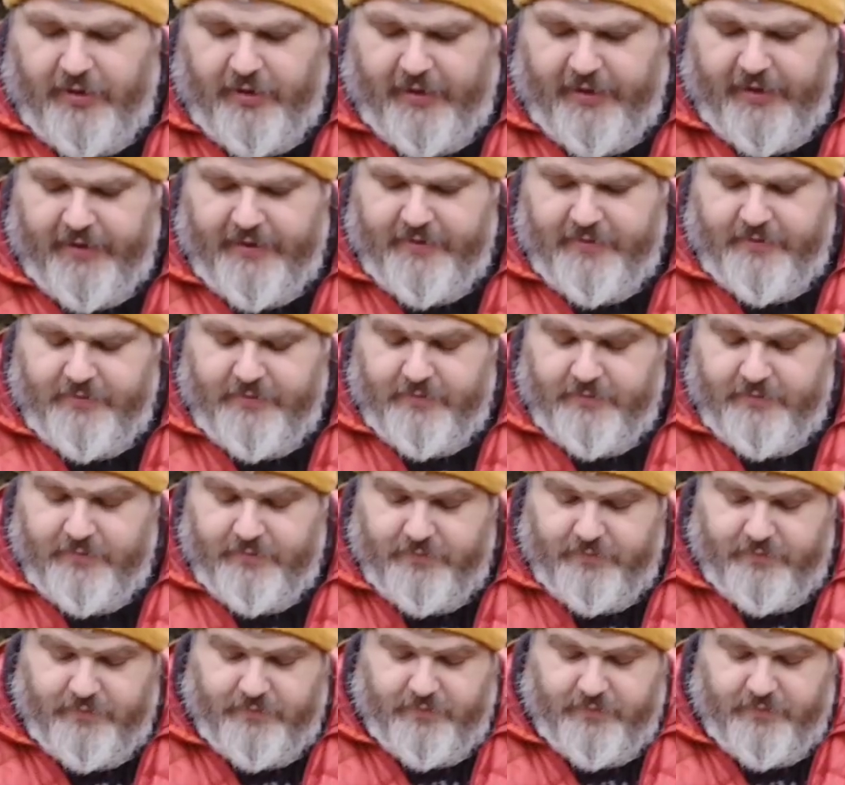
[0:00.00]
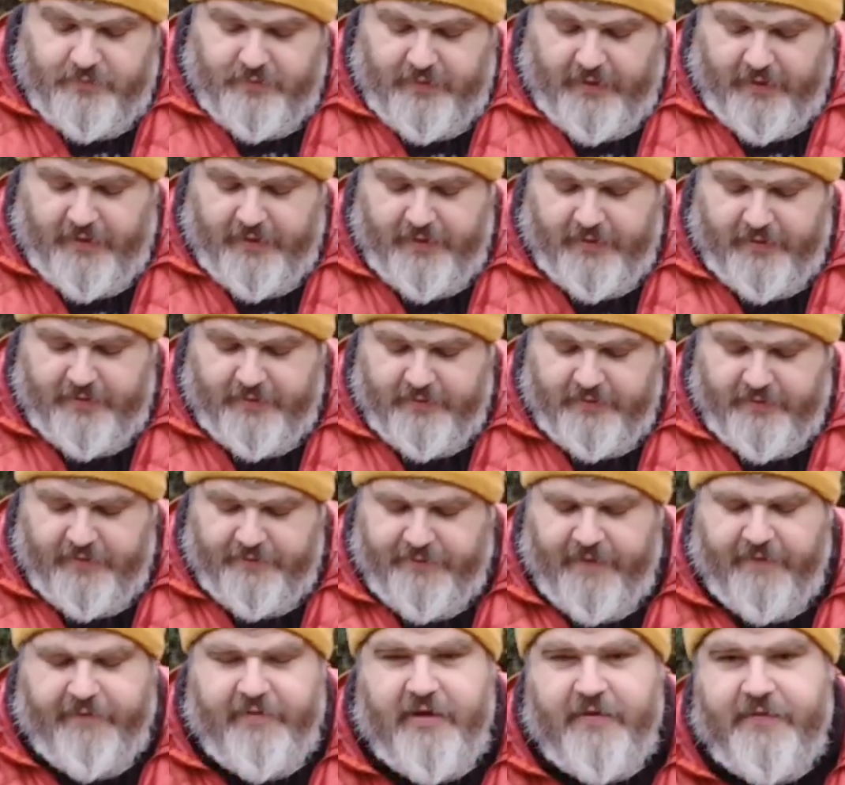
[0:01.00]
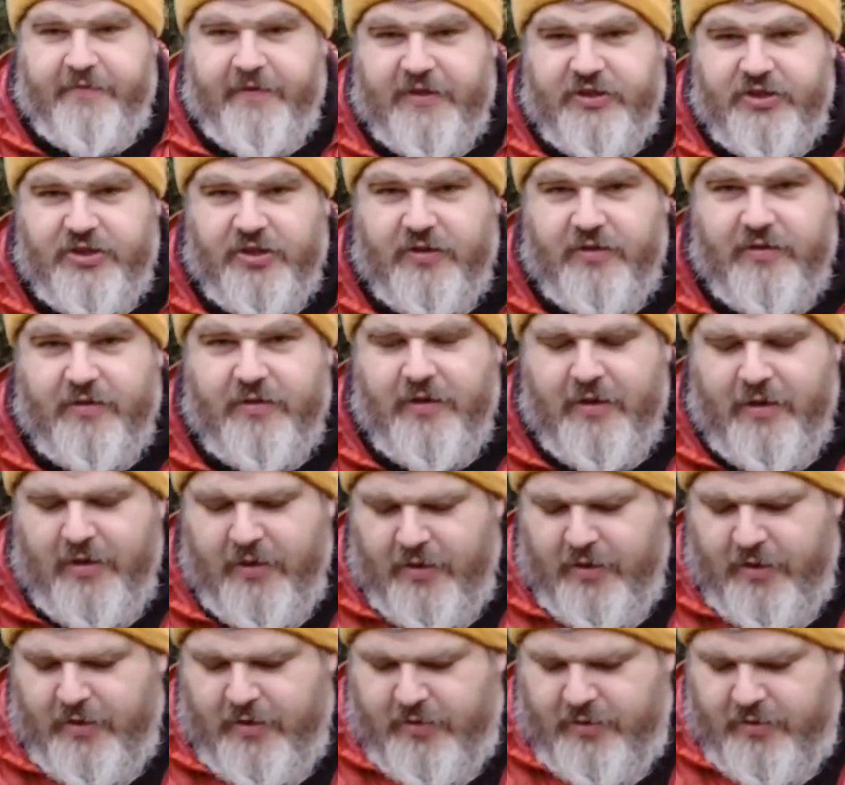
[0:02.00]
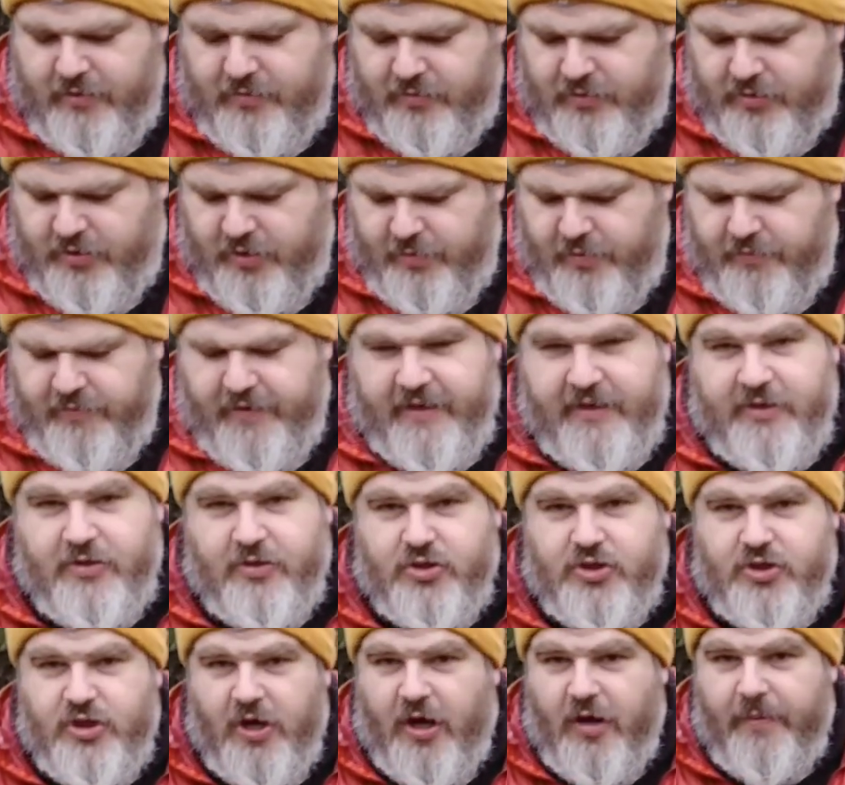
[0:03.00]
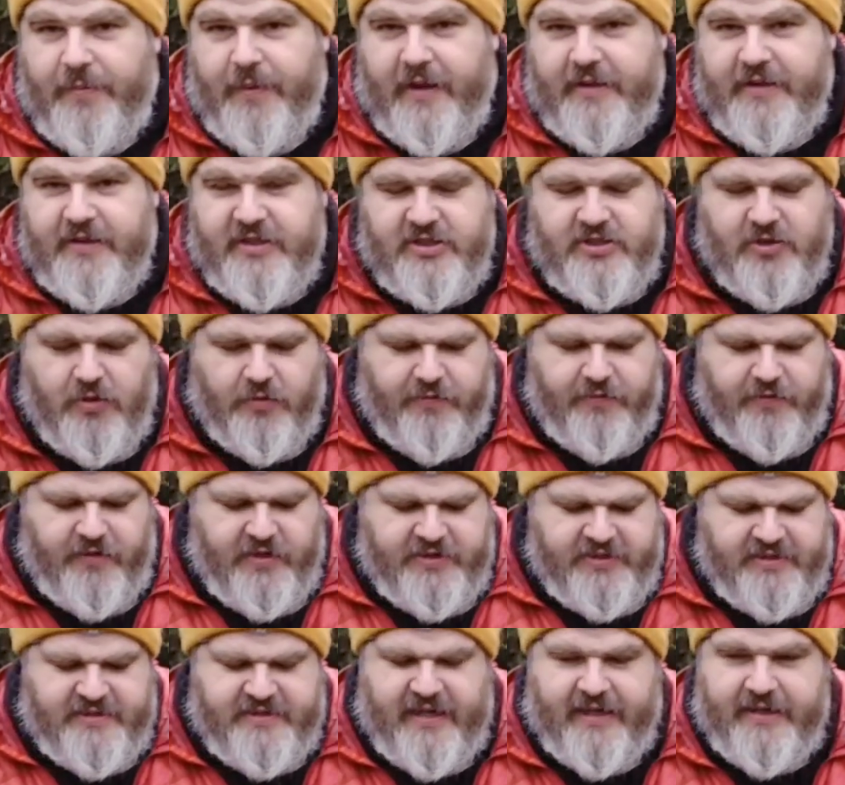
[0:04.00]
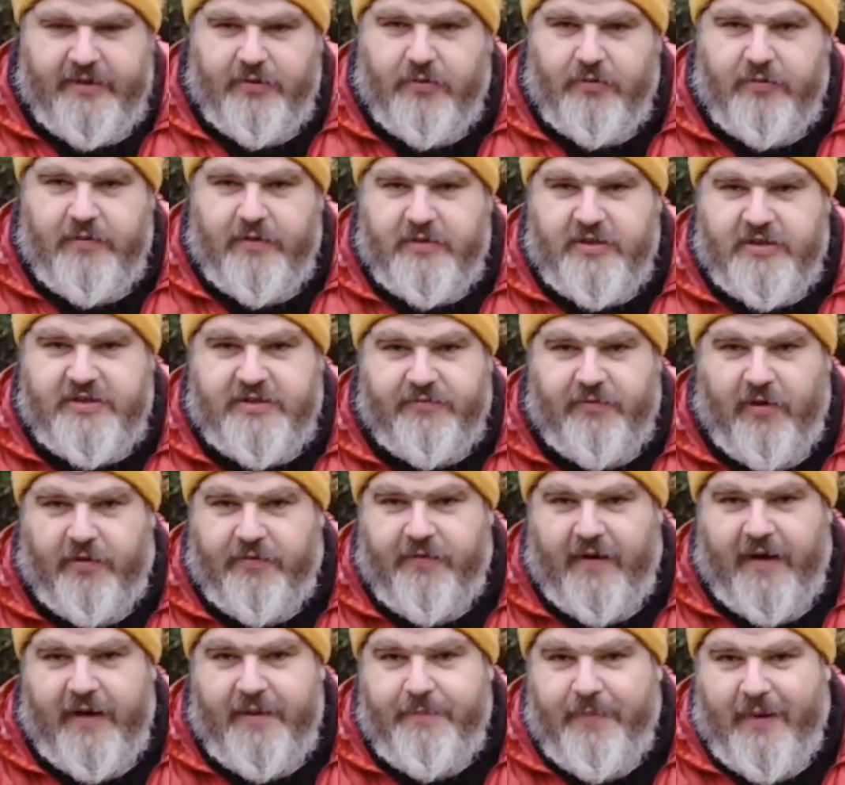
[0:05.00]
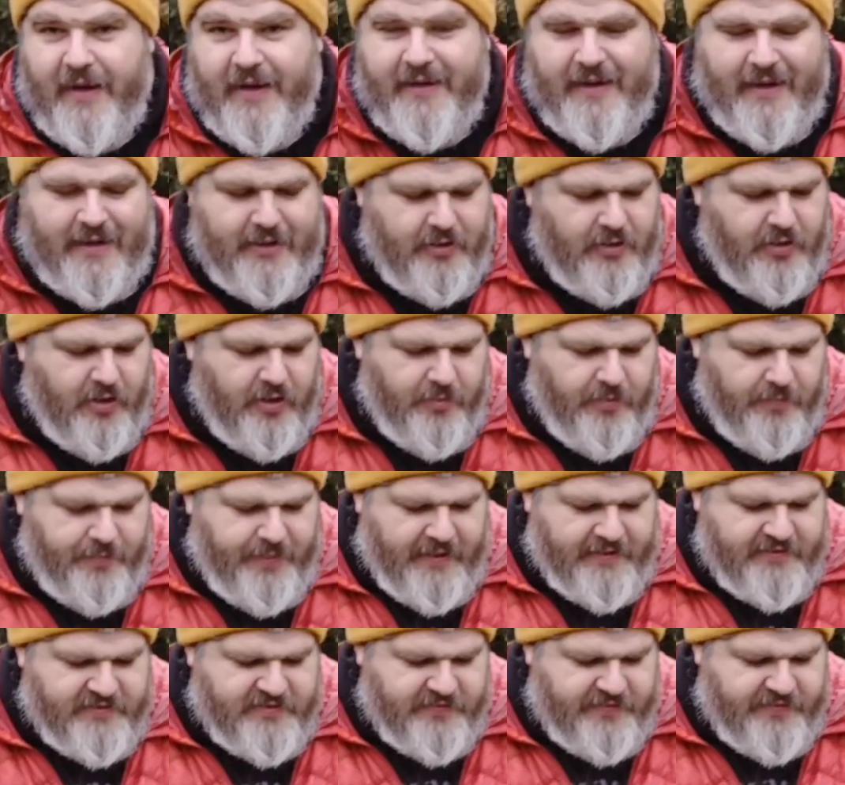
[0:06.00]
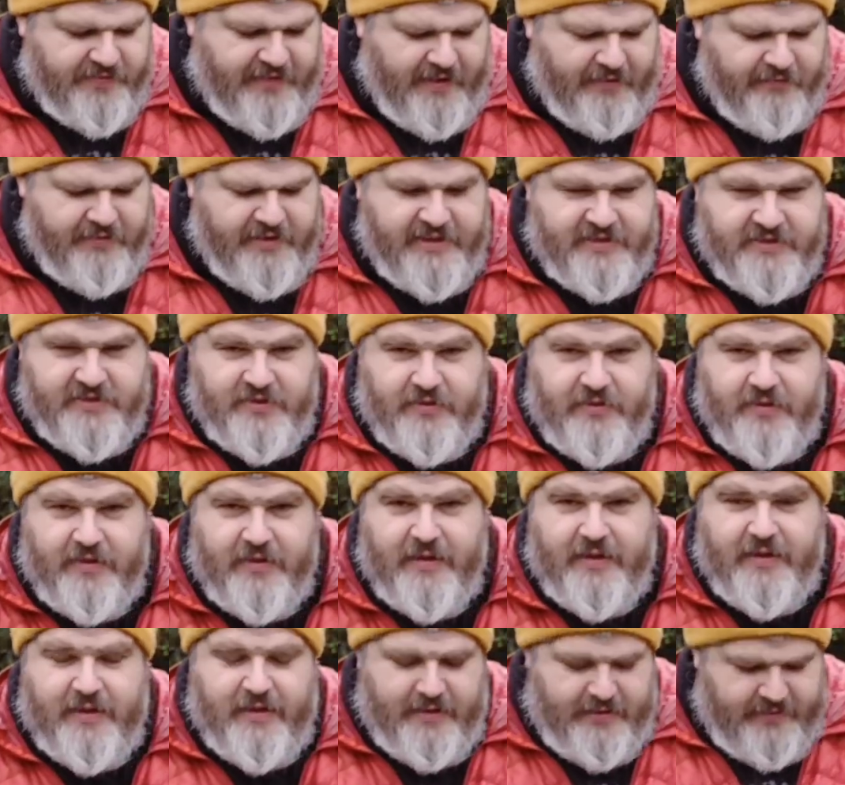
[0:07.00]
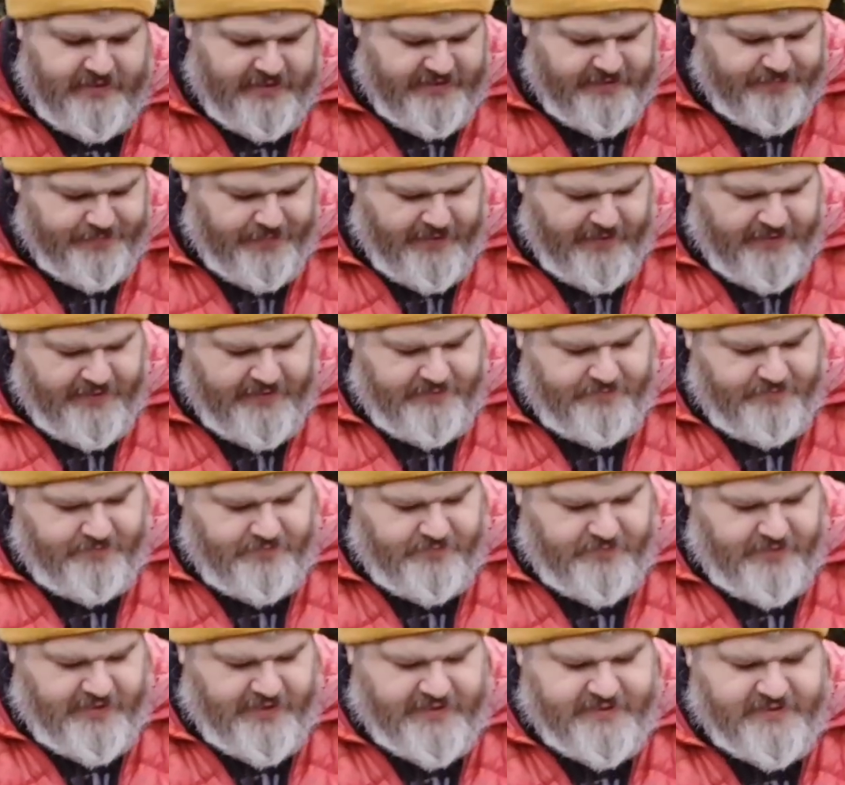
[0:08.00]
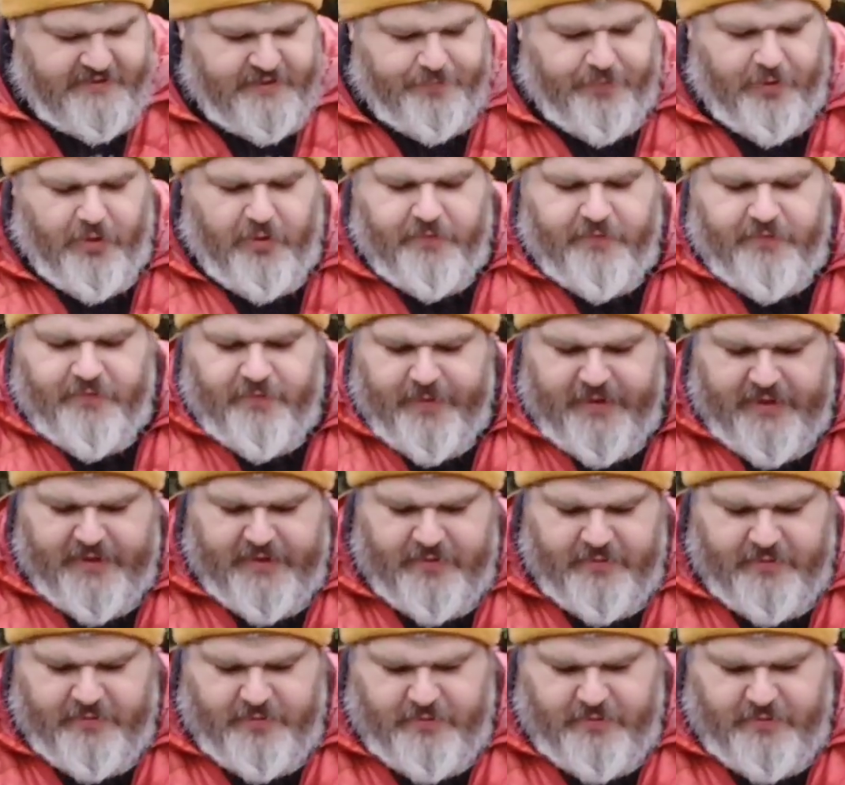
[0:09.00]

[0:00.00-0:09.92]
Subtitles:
And they're very efficient, do a really good job, and they're so versatile because I've got a frying pan and a normal pan. So for that reason, this pan hits the bottom for me.